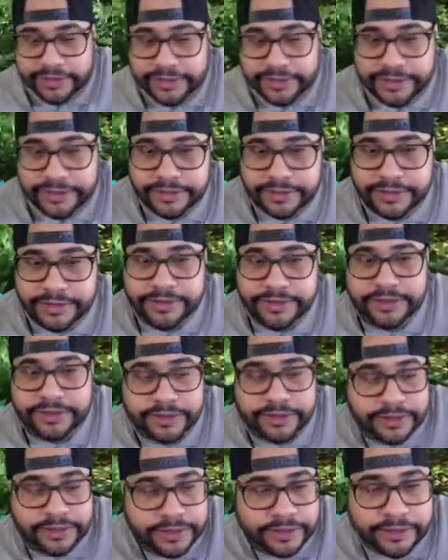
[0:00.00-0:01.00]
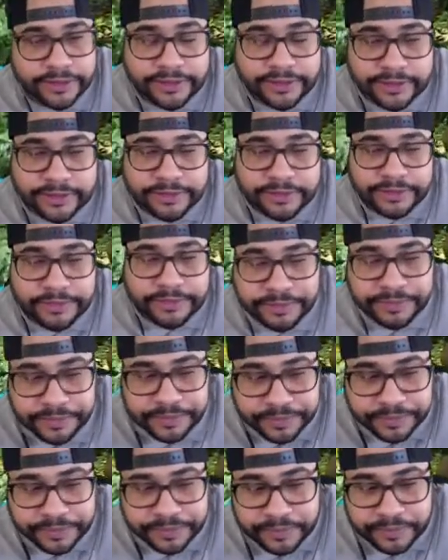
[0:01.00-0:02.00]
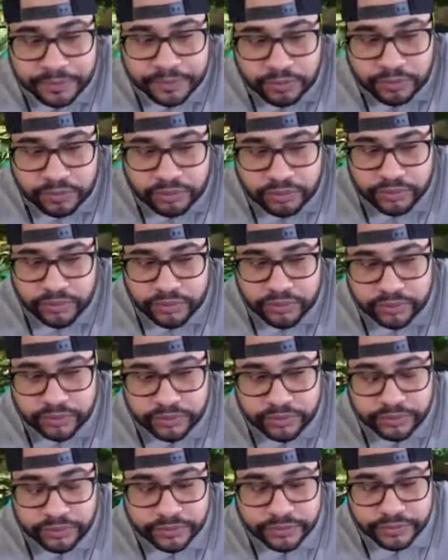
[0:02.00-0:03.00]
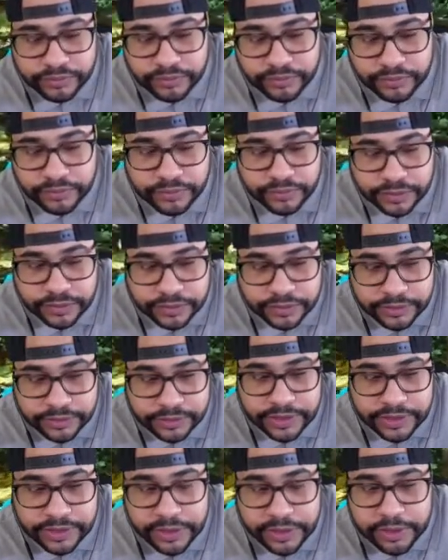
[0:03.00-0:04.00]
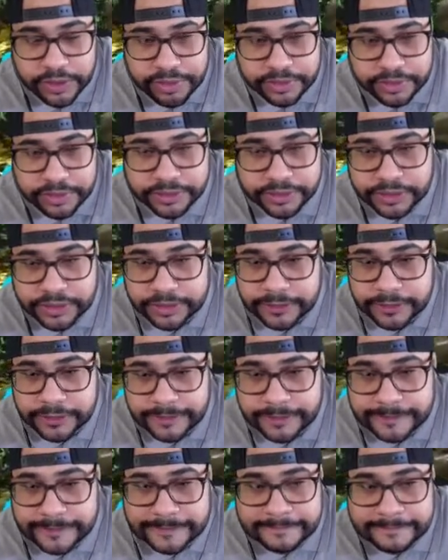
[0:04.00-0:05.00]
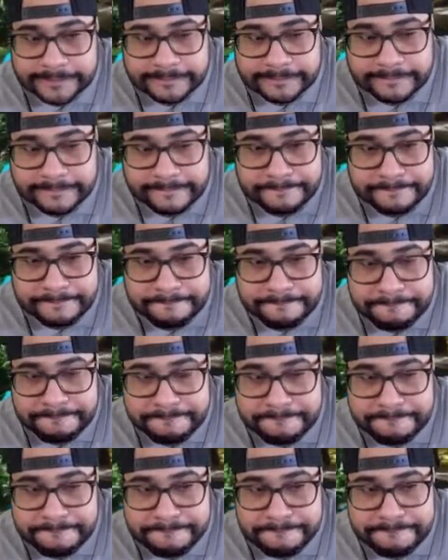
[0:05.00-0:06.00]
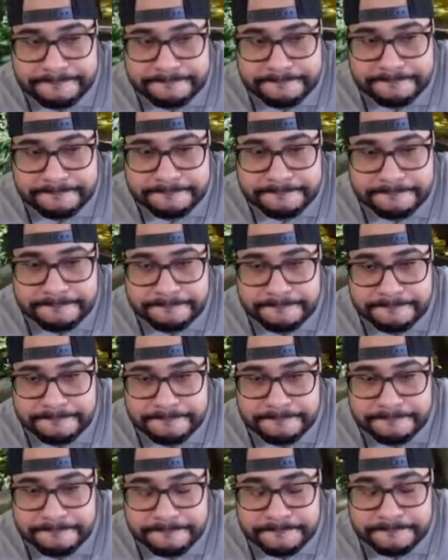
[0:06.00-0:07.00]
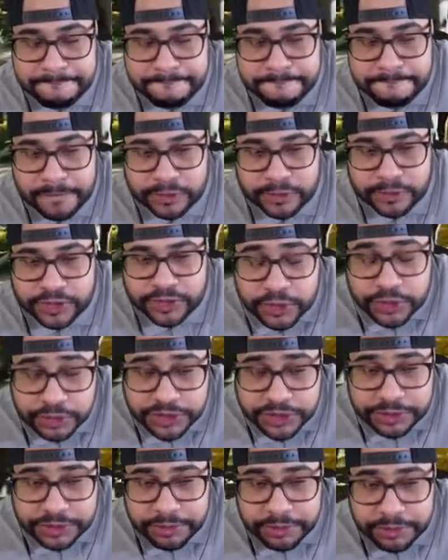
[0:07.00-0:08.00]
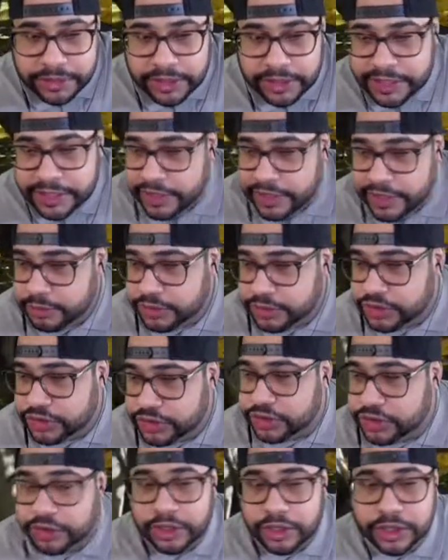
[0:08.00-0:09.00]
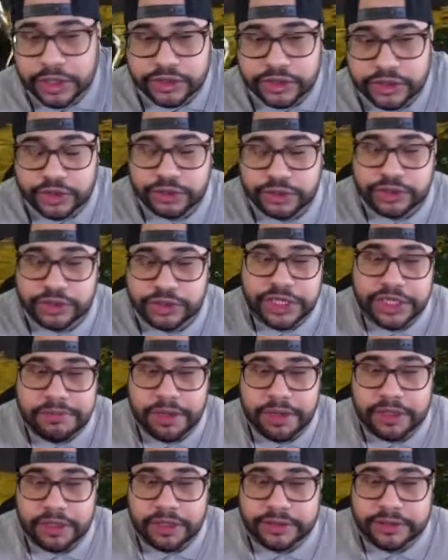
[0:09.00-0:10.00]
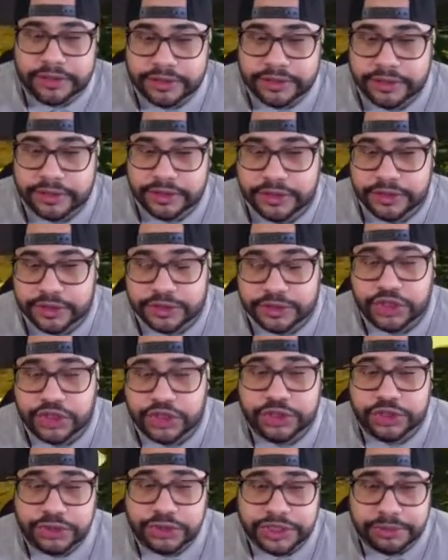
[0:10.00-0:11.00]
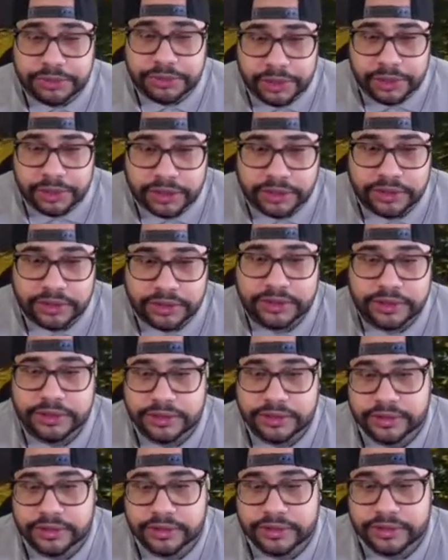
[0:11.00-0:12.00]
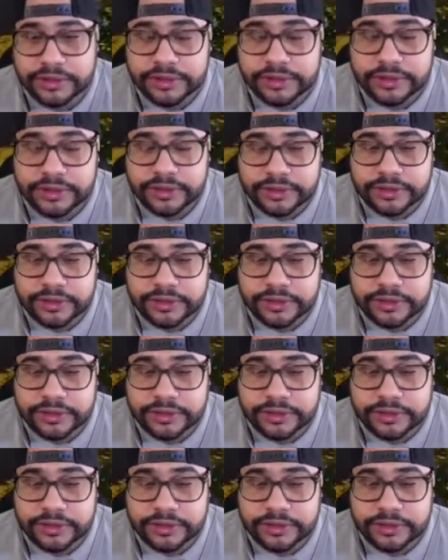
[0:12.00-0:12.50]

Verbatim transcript: Hello, everyone. I'm Jason Connell from Sucker Punch Productions we have a lot to show you today about Ghost of Tsushima. Combat, Tsushima? I thought it was to, uh, Tsushima. So it's Tsushima. let us take a look at